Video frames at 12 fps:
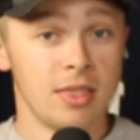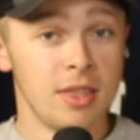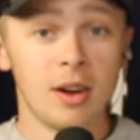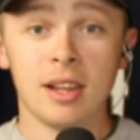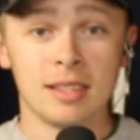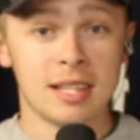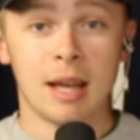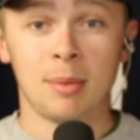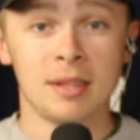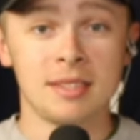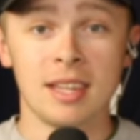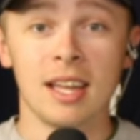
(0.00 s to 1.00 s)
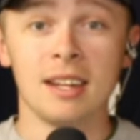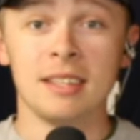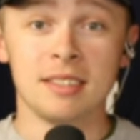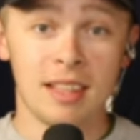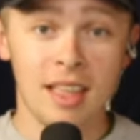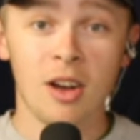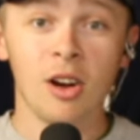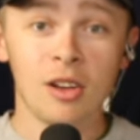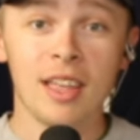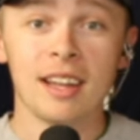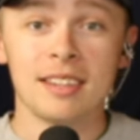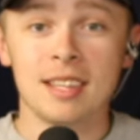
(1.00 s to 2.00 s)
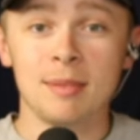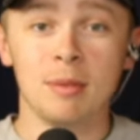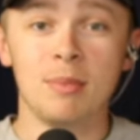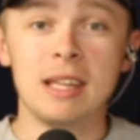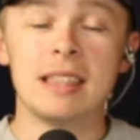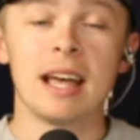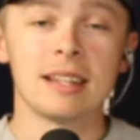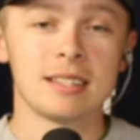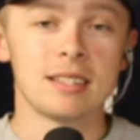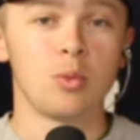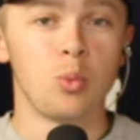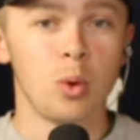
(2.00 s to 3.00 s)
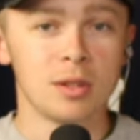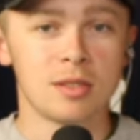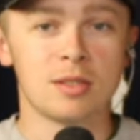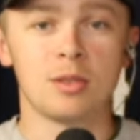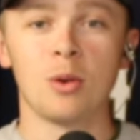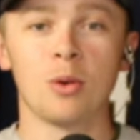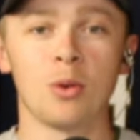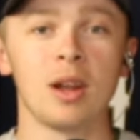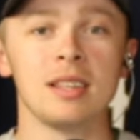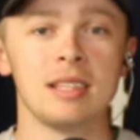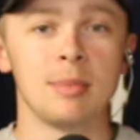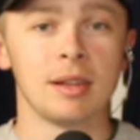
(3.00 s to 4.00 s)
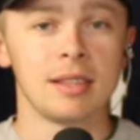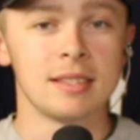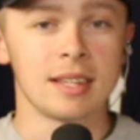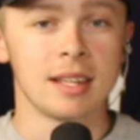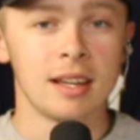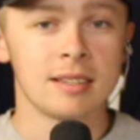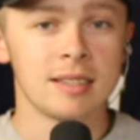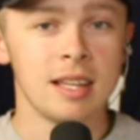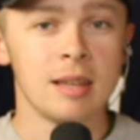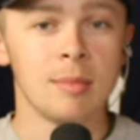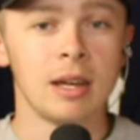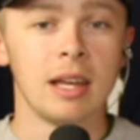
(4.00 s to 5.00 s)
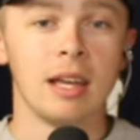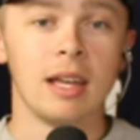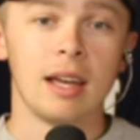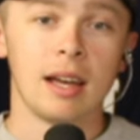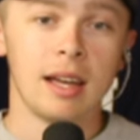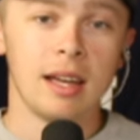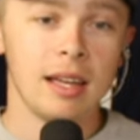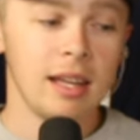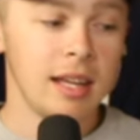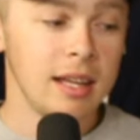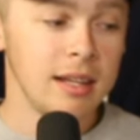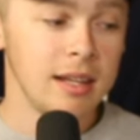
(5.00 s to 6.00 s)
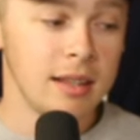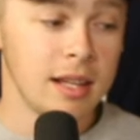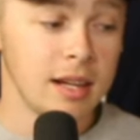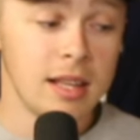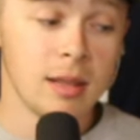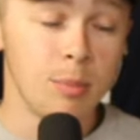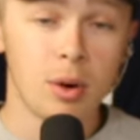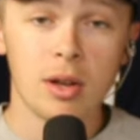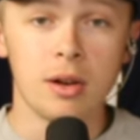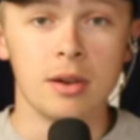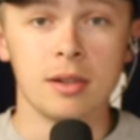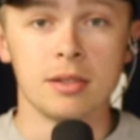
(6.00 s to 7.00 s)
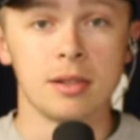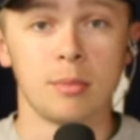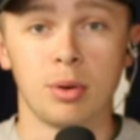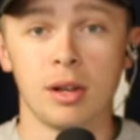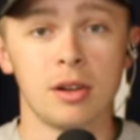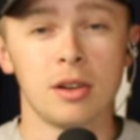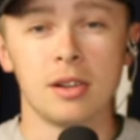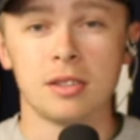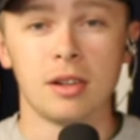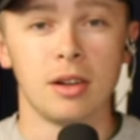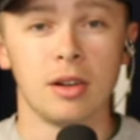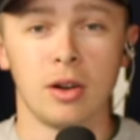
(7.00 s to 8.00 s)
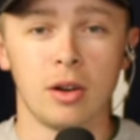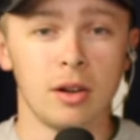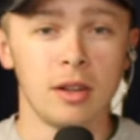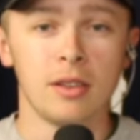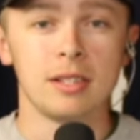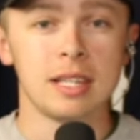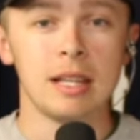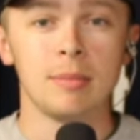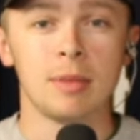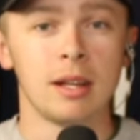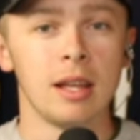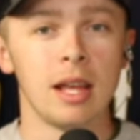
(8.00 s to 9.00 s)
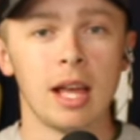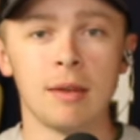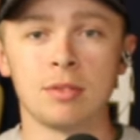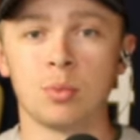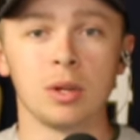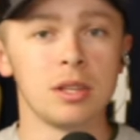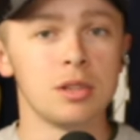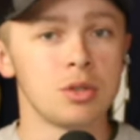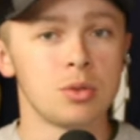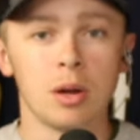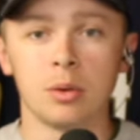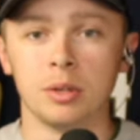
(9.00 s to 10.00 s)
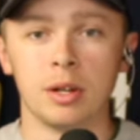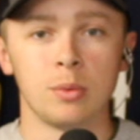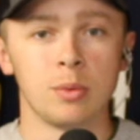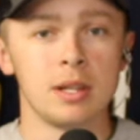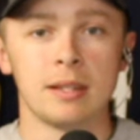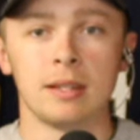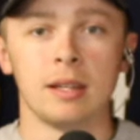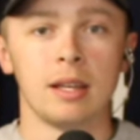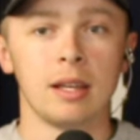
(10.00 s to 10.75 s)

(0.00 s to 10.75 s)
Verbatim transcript: They're at the top of the standings and they are that team to beat. That's what's so crazy about this Canucks team. And then again, the Predators. Predators are another team that have really struggled in recent